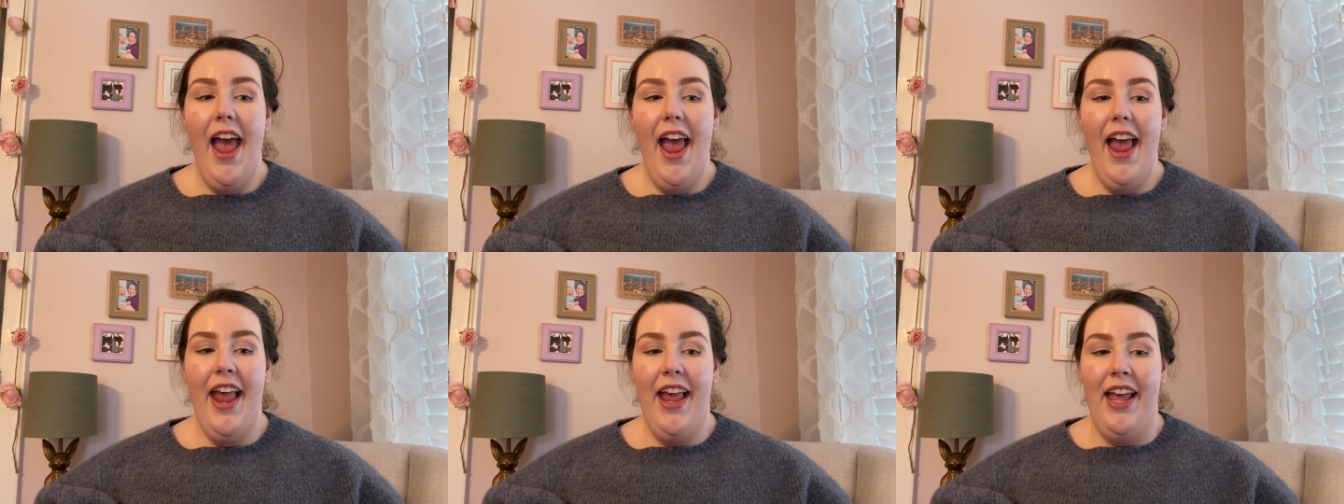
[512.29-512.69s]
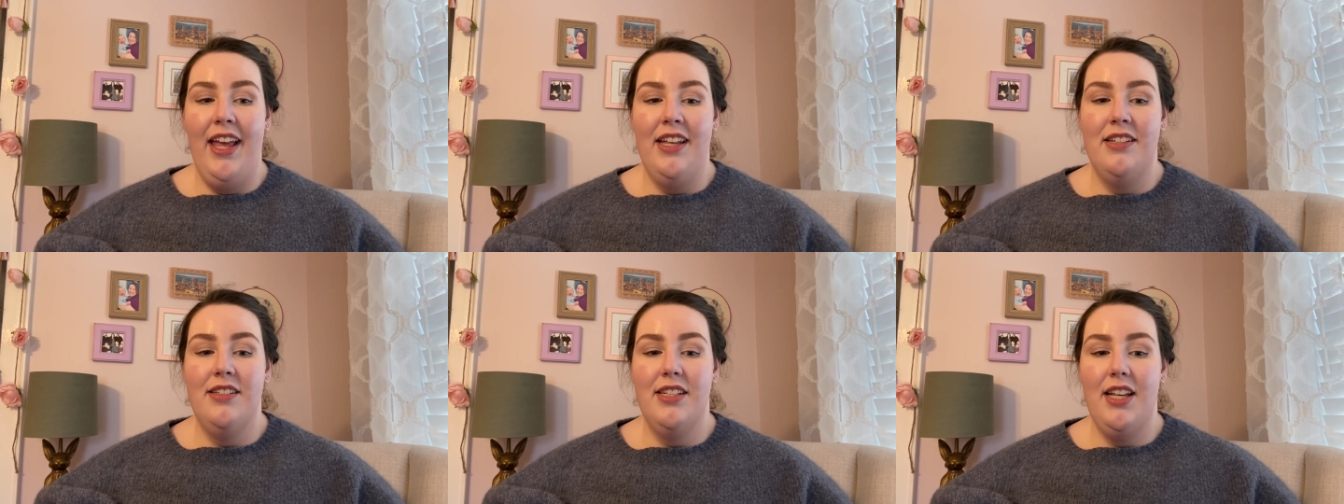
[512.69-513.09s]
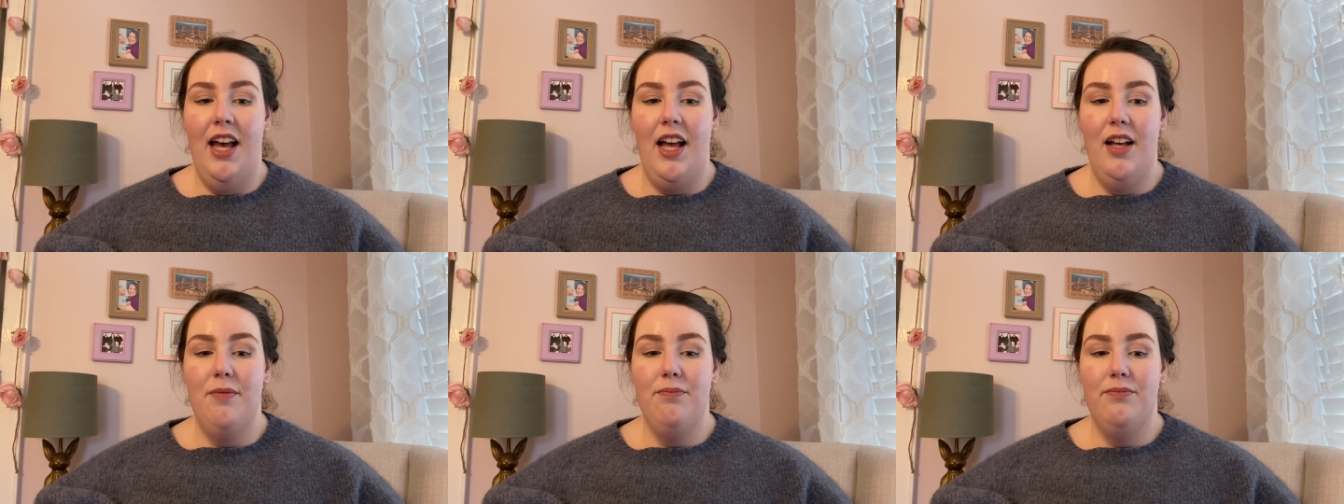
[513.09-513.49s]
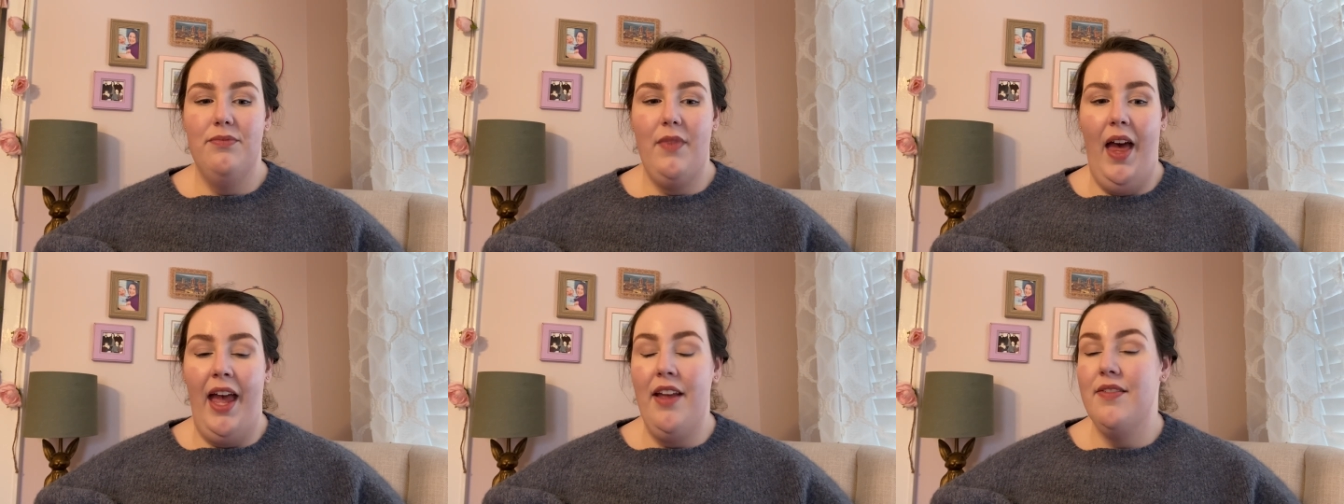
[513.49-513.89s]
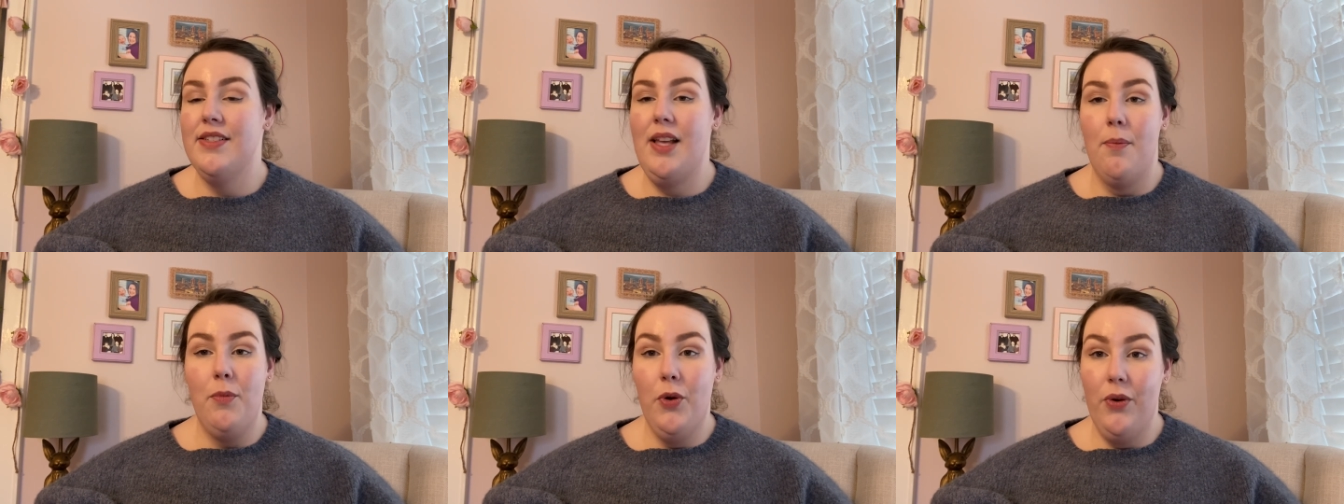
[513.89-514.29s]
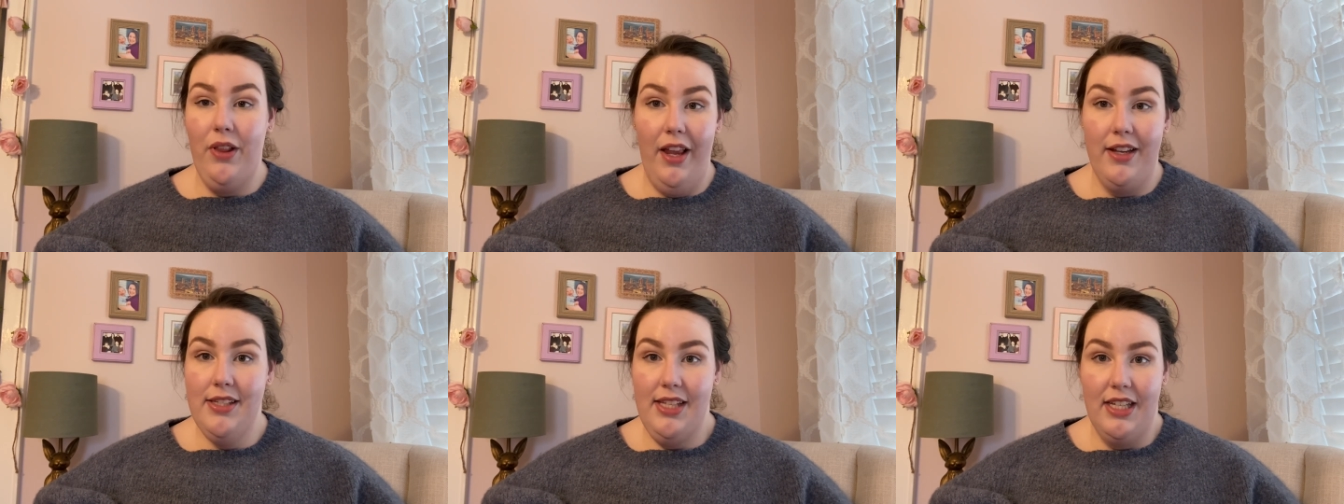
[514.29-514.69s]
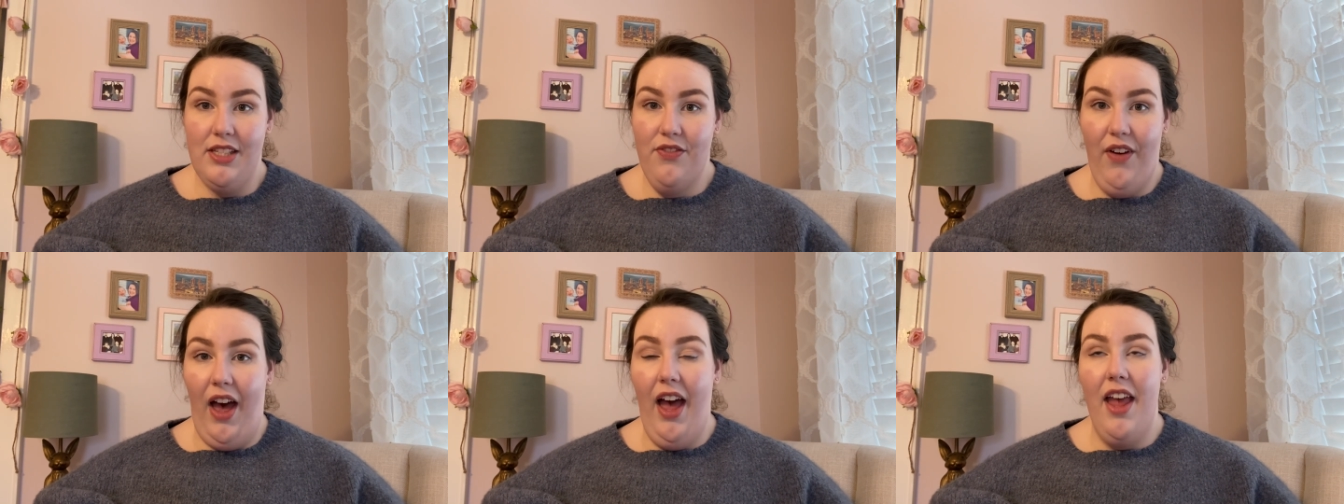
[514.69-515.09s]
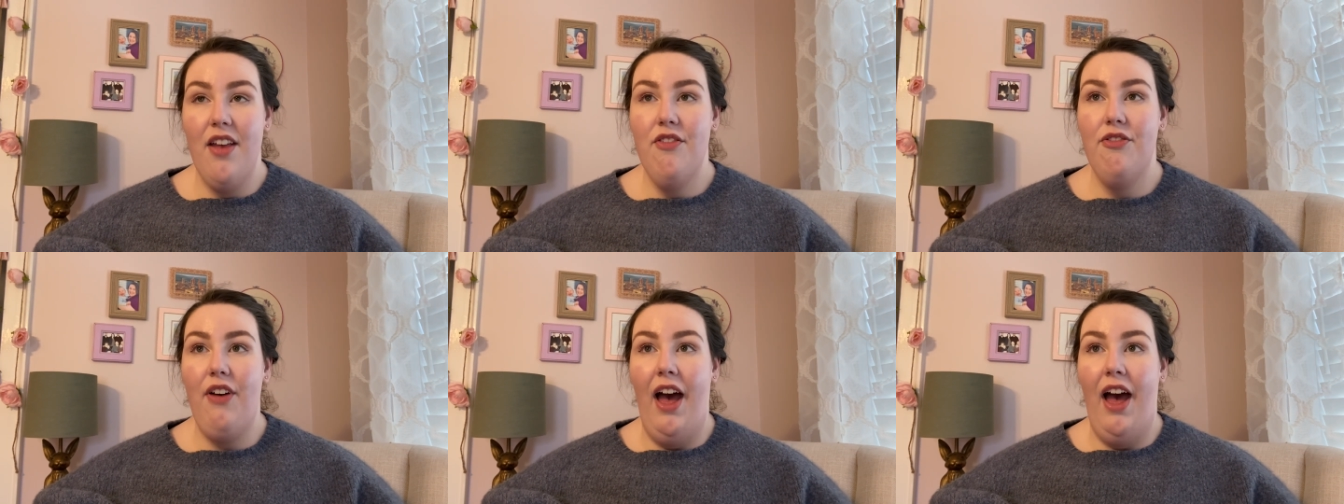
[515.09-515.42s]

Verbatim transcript: And um, I have some who are like six five.